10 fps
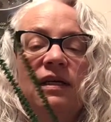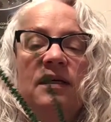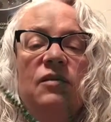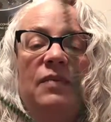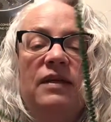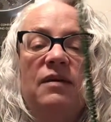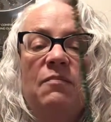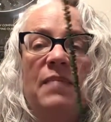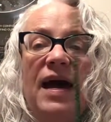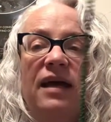You bend it
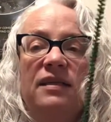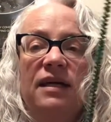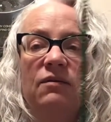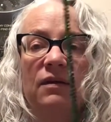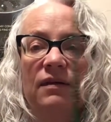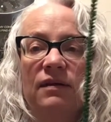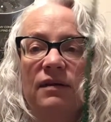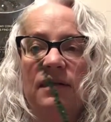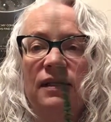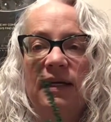back down
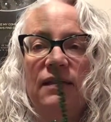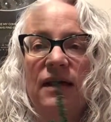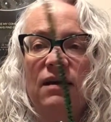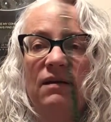like that